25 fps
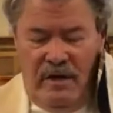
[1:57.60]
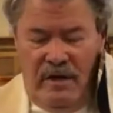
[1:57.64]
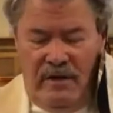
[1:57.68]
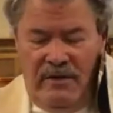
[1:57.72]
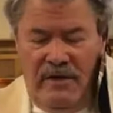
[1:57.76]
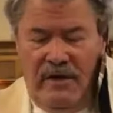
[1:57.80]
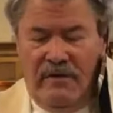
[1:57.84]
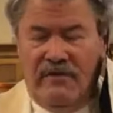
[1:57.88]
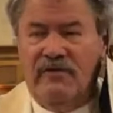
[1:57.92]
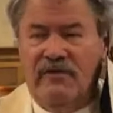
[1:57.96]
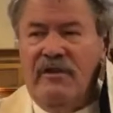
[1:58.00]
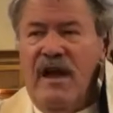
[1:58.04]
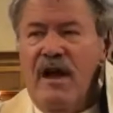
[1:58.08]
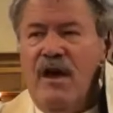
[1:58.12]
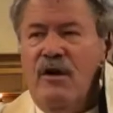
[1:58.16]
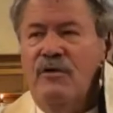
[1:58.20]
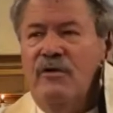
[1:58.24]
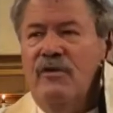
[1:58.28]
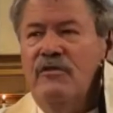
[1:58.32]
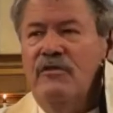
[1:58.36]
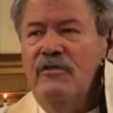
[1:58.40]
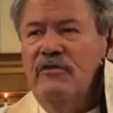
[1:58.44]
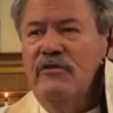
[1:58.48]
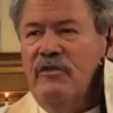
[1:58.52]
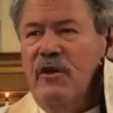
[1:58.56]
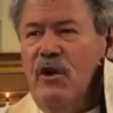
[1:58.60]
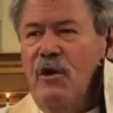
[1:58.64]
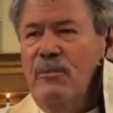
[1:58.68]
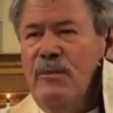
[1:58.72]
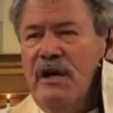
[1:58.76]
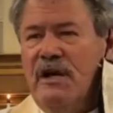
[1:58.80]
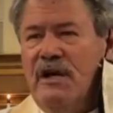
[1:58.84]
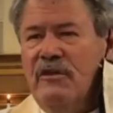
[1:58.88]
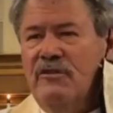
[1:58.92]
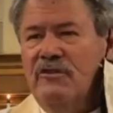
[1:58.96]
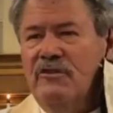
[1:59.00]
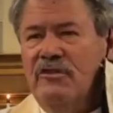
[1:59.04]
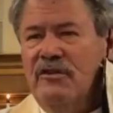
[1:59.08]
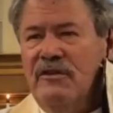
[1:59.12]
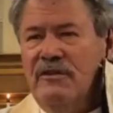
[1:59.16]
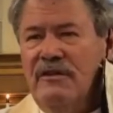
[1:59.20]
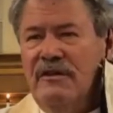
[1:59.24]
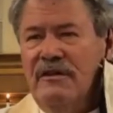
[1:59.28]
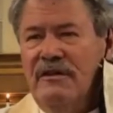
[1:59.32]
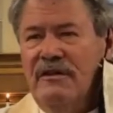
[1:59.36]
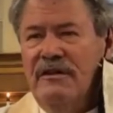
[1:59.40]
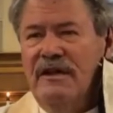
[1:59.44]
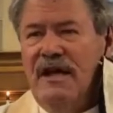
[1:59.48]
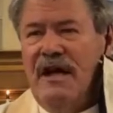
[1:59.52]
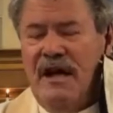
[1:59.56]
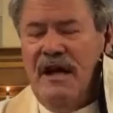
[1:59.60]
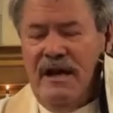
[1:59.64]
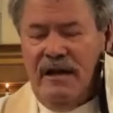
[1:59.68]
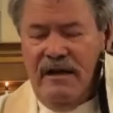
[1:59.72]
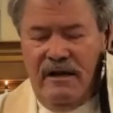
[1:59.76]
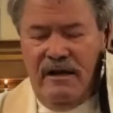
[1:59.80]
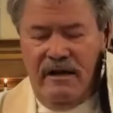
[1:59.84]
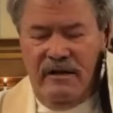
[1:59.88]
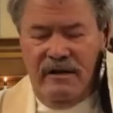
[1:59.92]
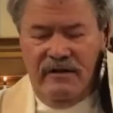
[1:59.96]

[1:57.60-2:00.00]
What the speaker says: that sound so much like